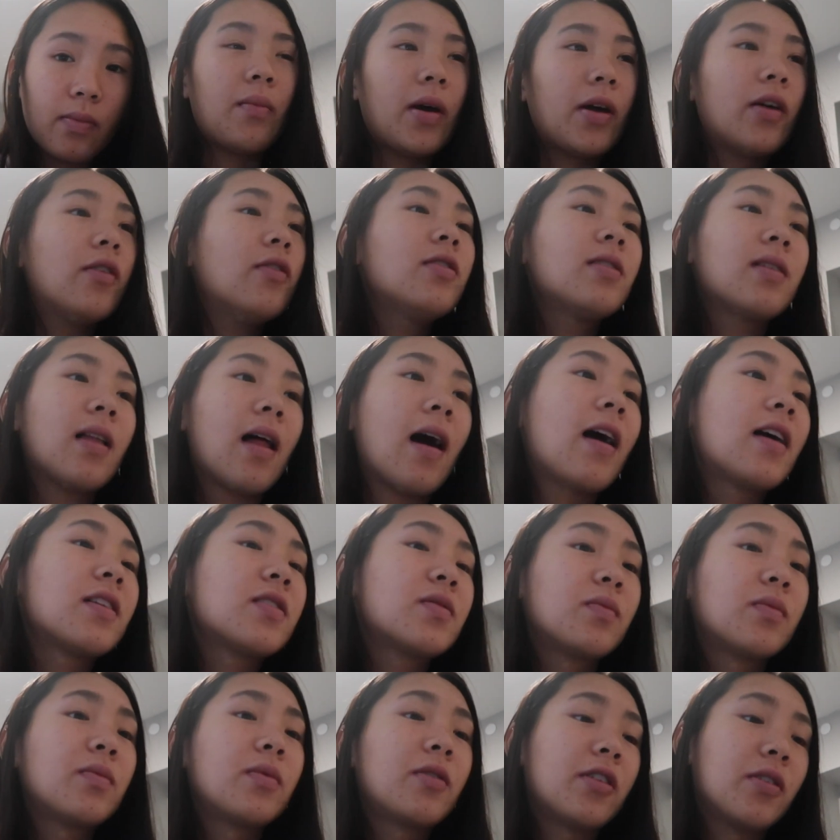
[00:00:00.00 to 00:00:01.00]
My whole class,
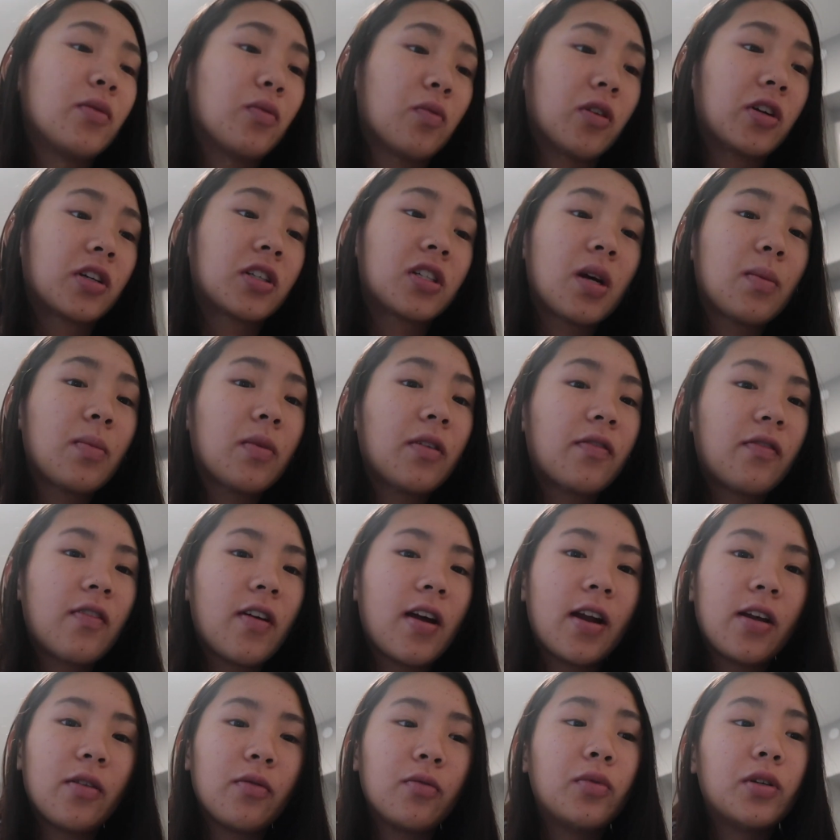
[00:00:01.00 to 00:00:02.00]
when we were in workshop on
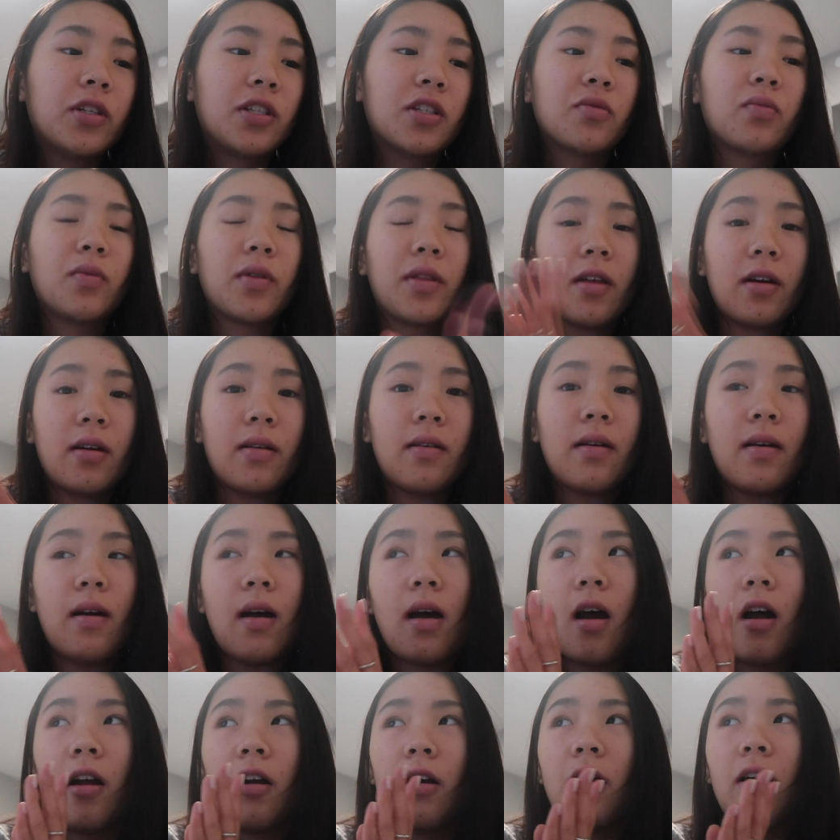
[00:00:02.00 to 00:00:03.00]
Friday, which is with
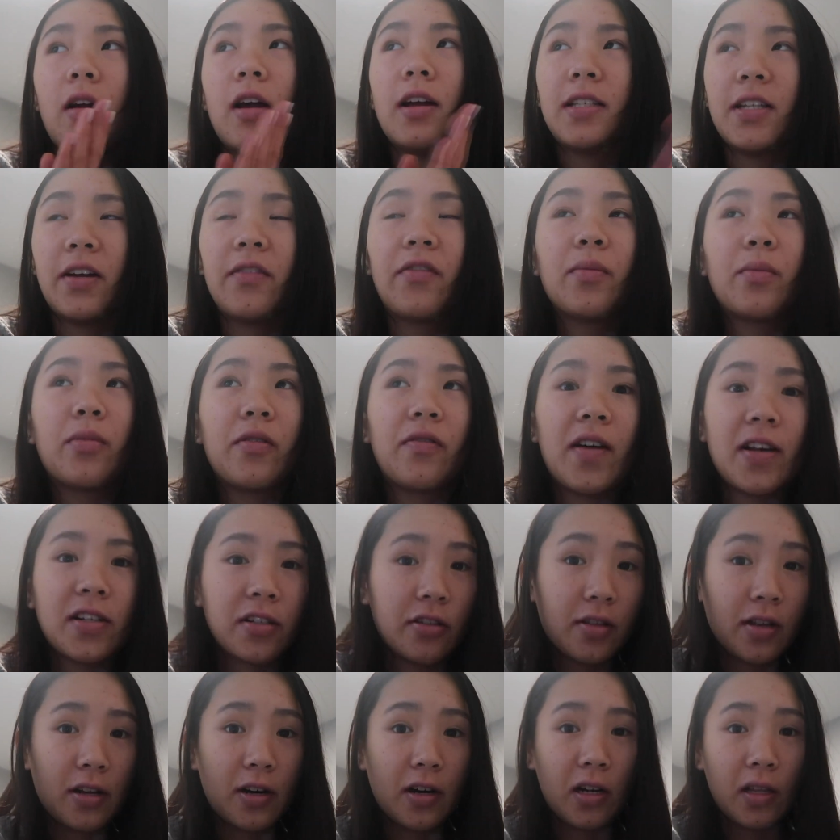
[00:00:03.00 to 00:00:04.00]
a different
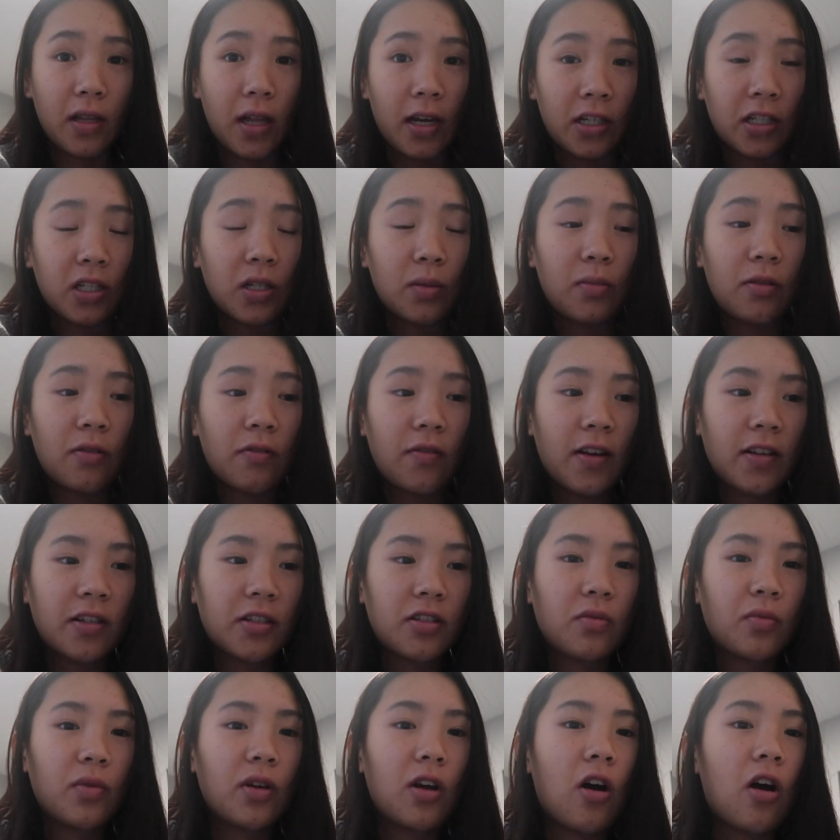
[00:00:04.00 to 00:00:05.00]
professor than our lecture
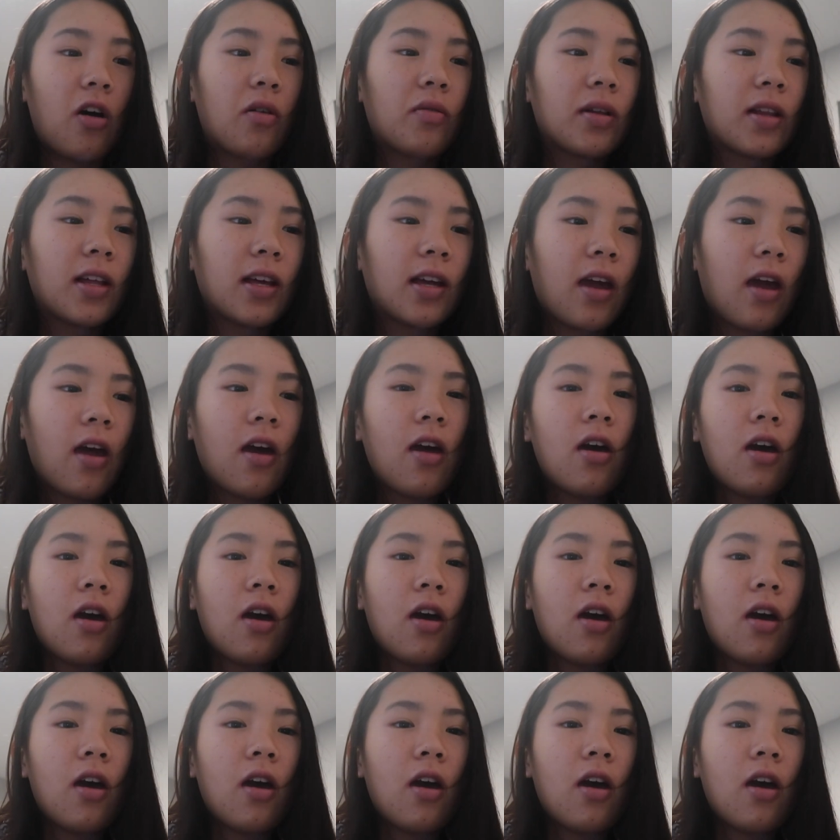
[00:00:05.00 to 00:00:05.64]
professor, we all were like,